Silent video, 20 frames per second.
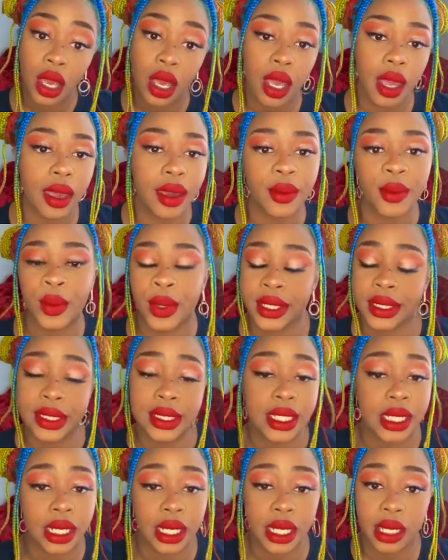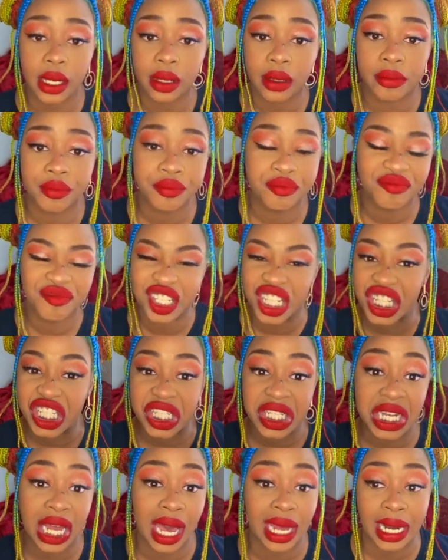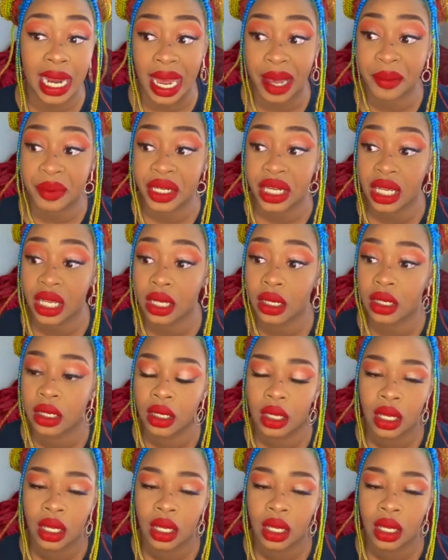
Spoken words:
in one sitting. Just not happening.